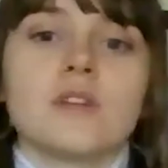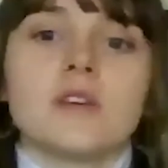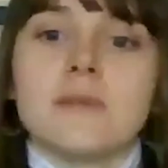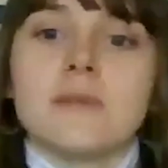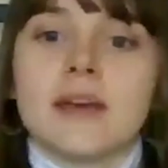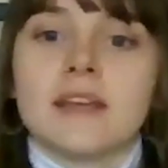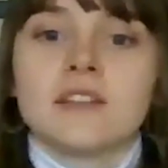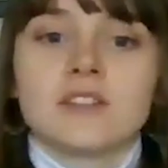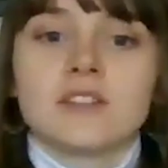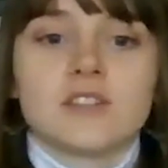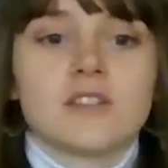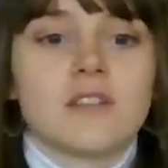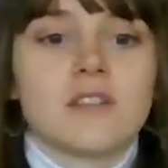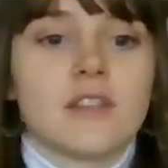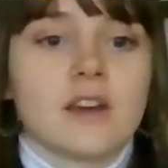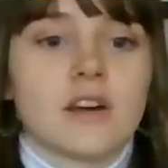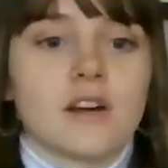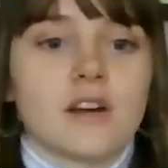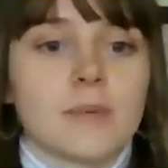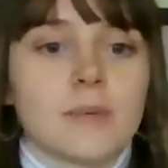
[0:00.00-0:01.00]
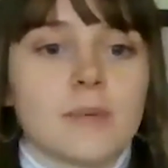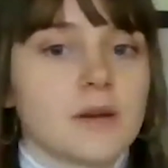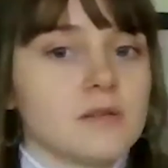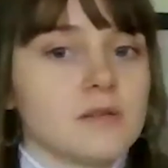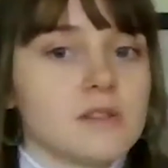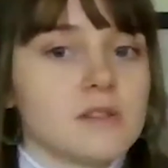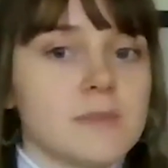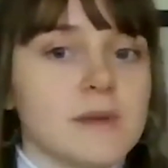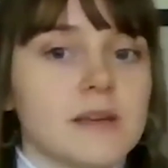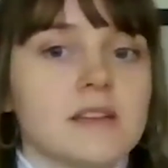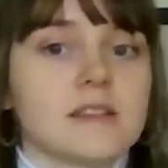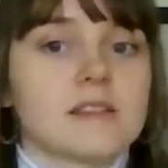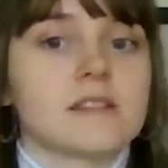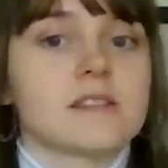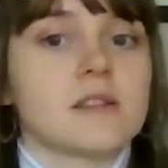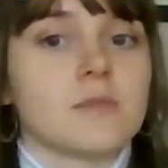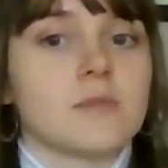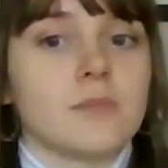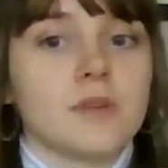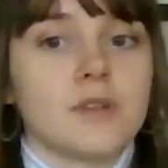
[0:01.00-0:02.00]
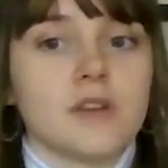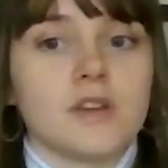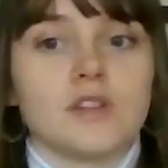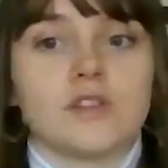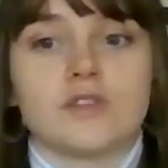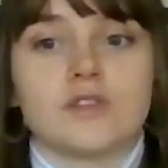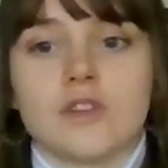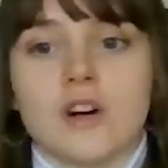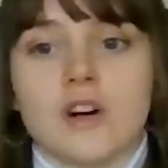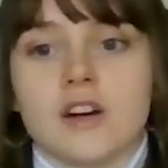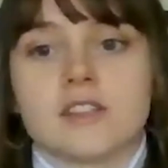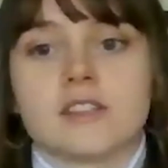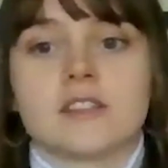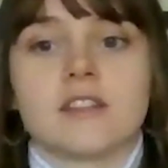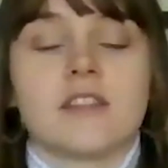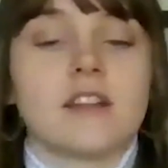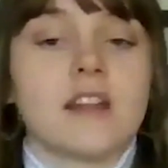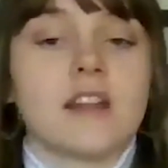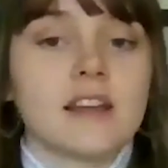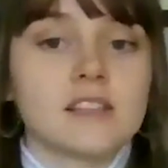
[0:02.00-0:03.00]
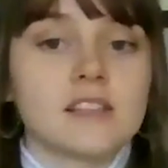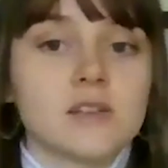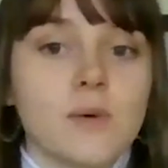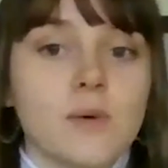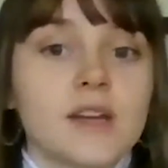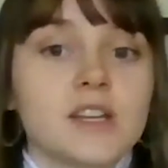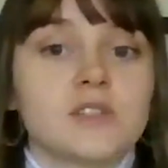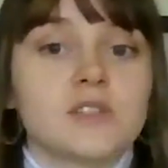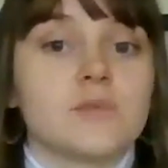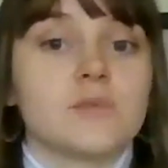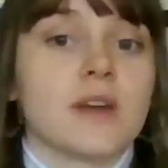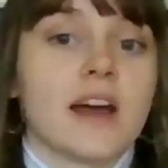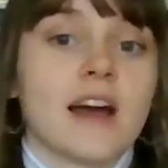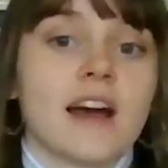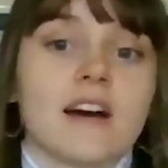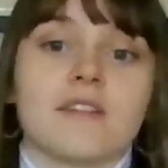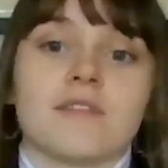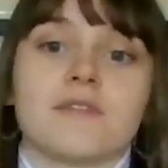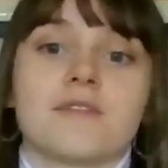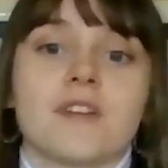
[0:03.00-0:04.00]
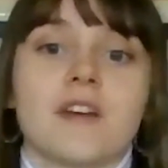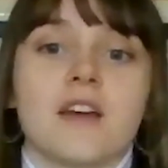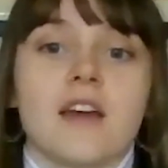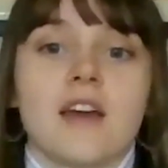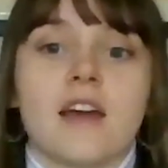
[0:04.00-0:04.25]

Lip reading: you mentioned there about speaking to someone that you trust, and the next question we have